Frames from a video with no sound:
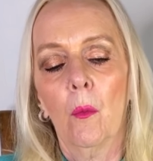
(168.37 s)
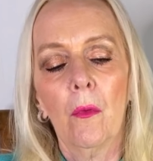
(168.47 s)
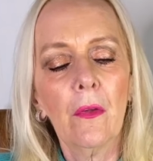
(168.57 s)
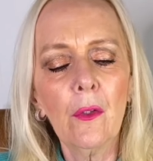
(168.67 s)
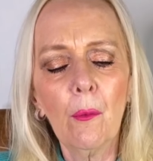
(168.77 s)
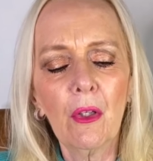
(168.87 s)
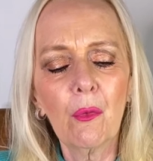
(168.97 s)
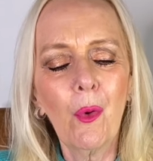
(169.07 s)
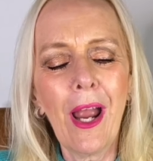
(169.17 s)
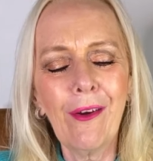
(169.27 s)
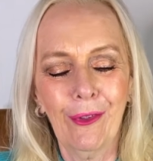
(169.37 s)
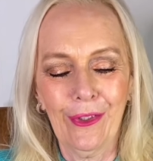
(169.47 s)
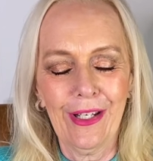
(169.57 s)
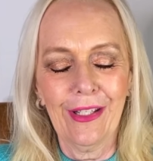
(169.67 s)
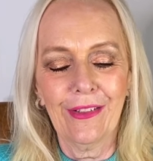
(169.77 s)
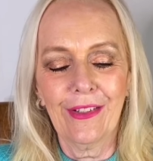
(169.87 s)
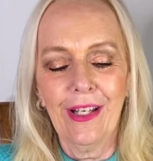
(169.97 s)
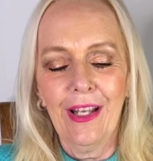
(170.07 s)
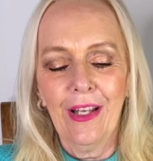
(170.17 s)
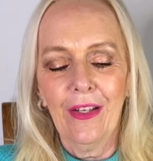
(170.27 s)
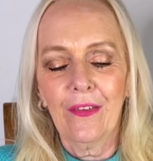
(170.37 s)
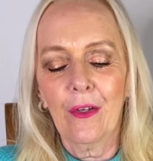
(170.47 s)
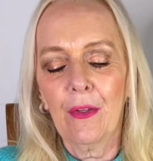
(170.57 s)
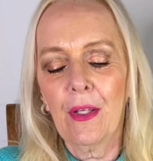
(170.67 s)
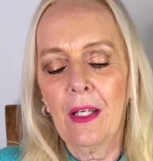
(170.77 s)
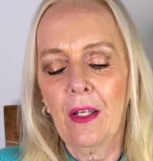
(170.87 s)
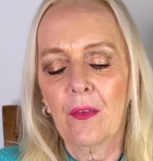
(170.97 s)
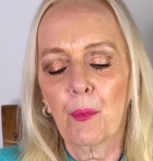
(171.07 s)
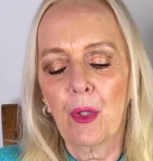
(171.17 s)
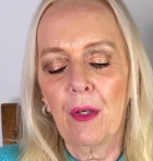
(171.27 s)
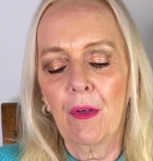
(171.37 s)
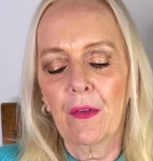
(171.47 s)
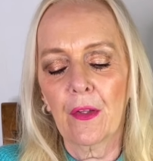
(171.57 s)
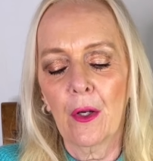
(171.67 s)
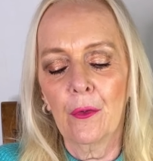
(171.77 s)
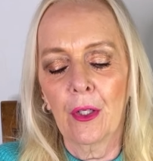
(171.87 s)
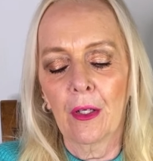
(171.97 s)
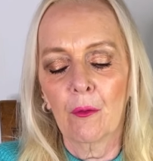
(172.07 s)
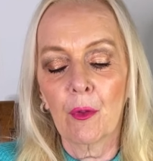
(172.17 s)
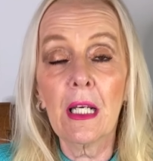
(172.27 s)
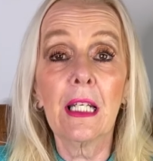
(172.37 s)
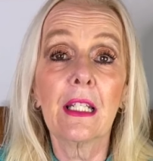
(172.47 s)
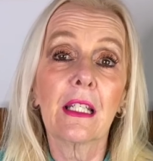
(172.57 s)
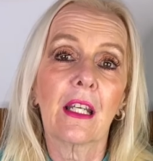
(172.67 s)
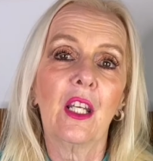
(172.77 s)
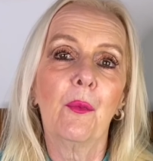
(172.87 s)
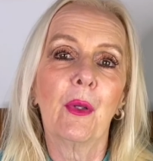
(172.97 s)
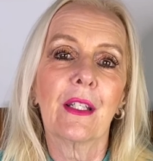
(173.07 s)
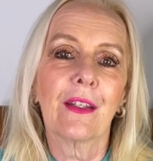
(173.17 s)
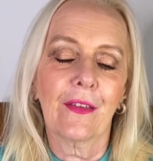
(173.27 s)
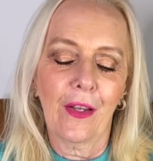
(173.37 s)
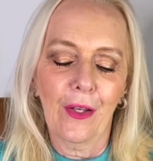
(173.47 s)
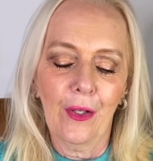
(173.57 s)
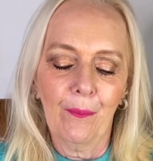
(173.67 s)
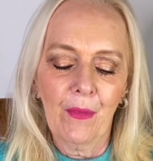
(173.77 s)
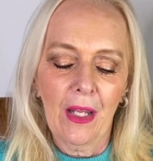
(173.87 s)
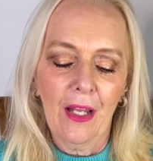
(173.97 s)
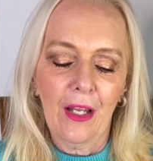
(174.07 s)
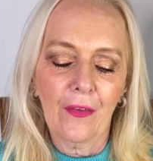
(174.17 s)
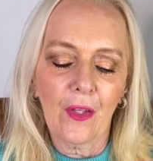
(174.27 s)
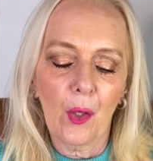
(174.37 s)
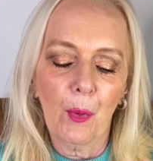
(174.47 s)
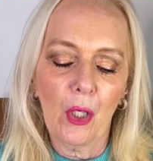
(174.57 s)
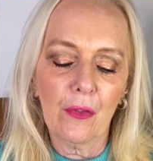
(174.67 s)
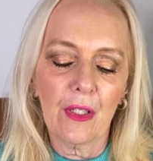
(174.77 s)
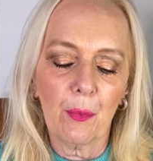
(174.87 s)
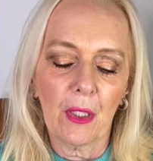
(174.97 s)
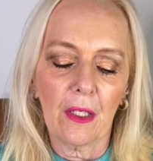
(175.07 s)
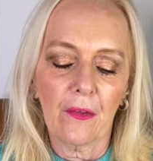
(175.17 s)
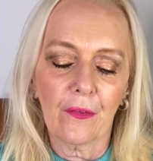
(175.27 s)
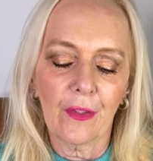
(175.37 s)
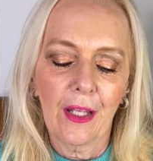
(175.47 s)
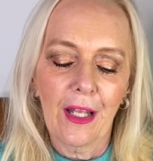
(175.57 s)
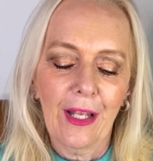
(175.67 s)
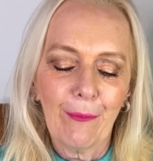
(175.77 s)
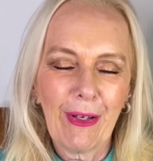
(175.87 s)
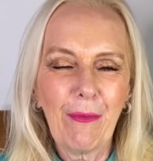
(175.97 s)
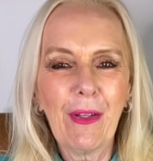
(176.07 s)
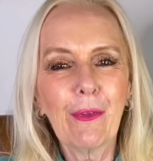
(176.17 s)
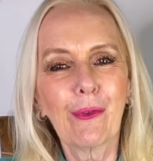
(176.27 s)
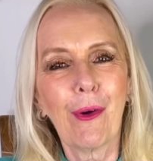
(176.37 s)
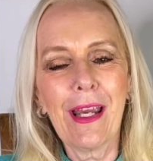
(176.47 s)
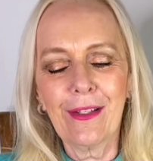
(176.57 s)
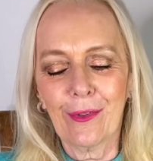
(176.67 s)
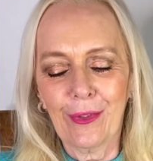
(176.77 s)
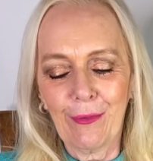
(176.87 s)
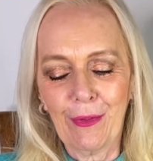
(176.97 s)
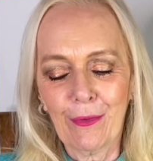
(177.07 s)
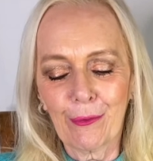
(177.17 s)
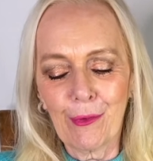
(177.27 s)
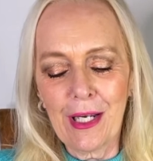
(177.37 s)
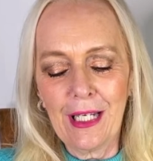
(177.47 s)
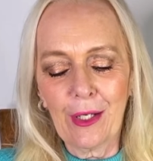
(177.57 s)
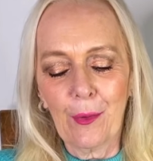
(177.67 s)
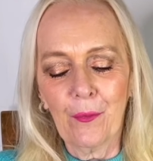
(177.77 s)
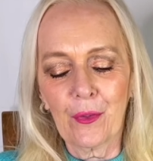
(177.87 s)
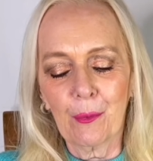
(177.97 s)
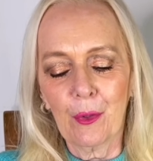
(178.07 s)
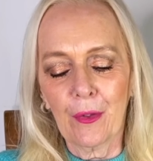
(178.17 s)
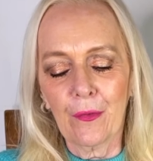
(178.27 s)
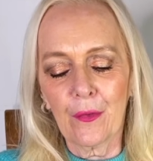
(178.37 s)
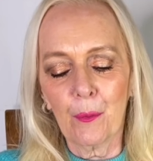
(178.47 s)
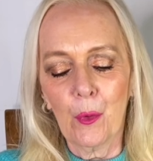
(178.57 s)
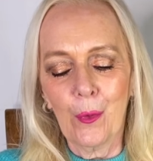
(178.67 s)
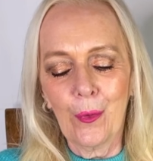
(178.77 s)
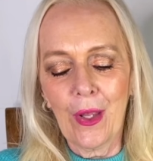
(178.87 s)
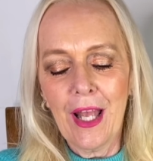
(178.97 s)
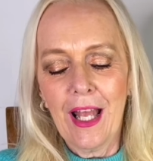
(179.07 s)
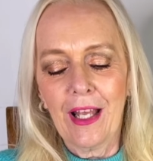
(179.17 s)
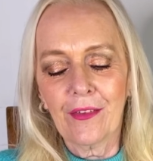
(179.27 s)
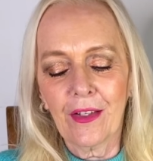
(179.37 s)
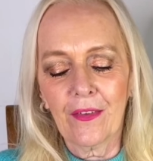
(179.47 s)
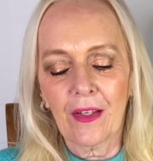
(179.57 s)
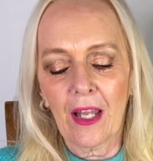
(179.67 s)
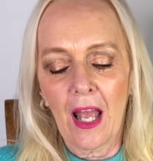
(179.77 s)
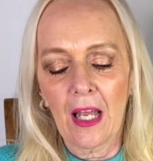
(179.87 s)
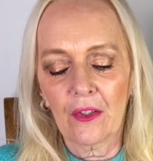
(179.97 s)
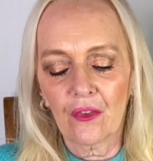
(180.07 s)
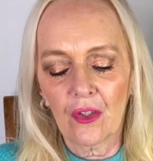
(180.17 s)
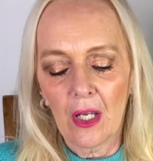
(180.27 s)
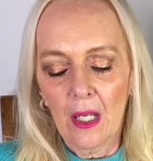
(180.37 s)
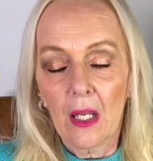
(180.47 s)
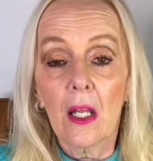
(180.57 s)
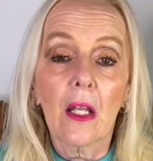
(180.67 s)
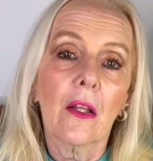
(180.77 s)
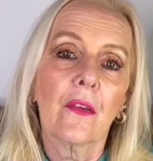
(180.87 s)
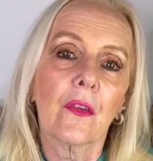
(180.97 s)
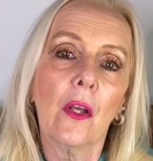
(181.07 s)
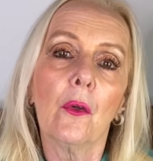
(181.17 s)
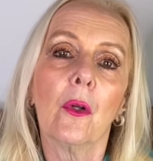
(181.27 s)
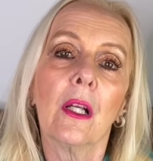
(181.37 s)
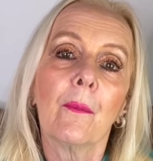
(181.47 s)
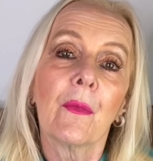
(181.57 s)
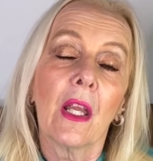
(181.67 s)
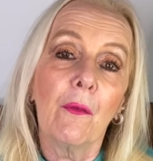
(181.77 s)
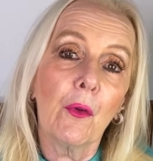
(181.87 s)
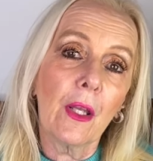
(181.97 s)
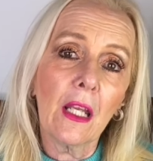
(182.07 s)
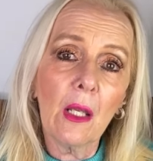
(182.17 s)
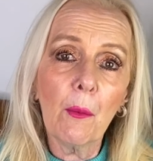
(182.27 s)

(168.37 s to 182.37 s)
there's not much wear on it. So I think its previous owner really did keep it as her, as her party piece. But it feels great on, it feels really comfortable and smooth and doesn't catch. So if you're thinking